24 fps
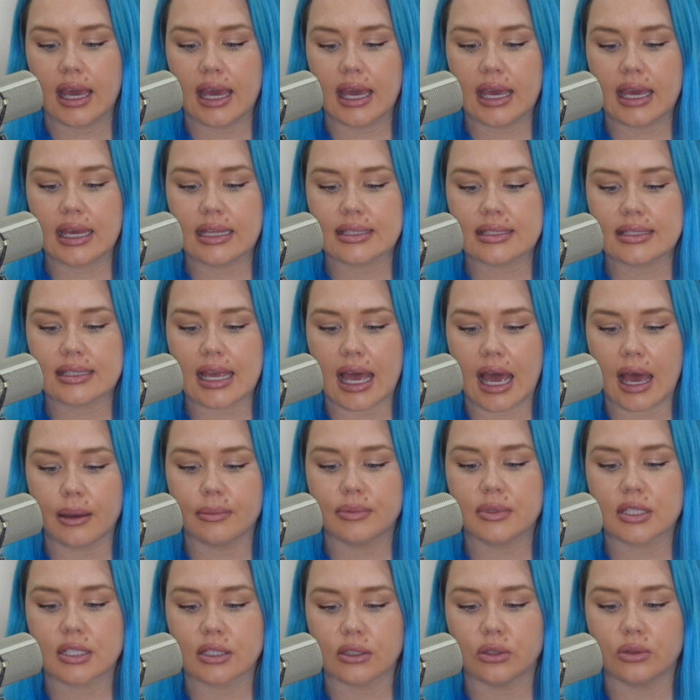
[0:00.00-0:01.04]
It's
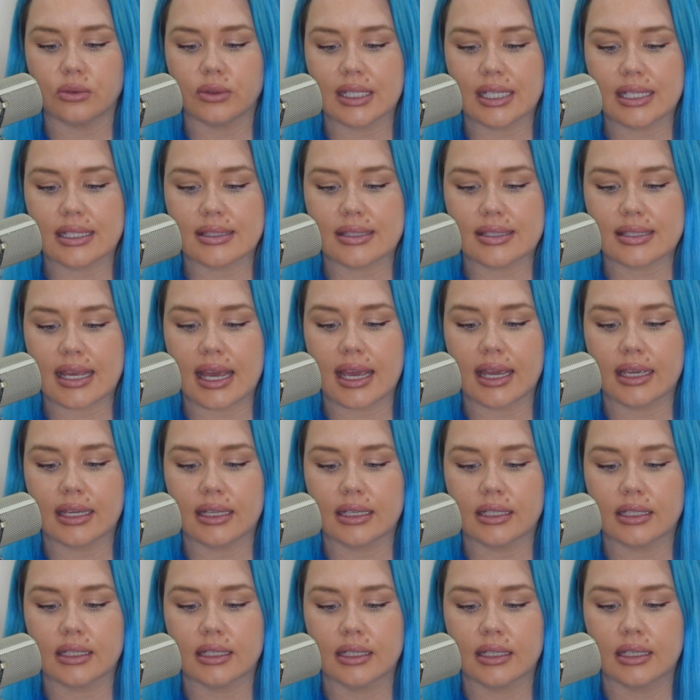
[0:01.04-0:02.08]
absolutely
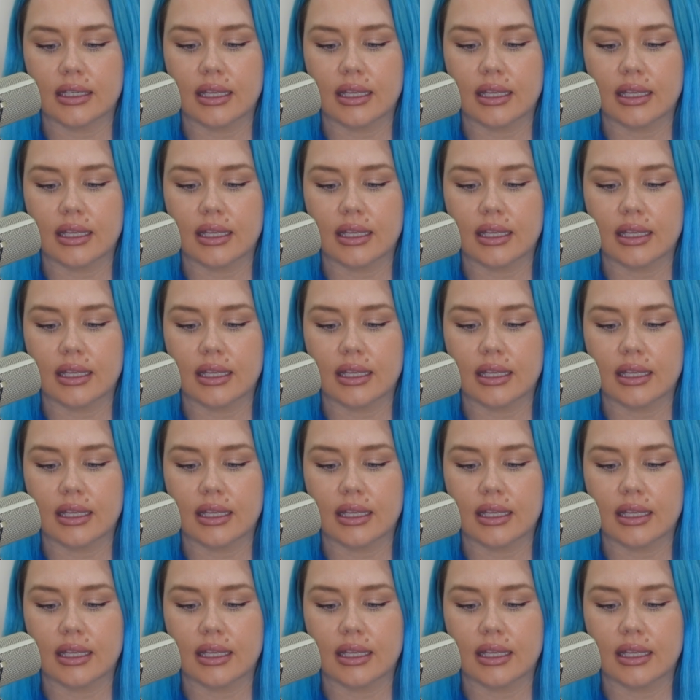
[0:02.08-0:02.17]
insane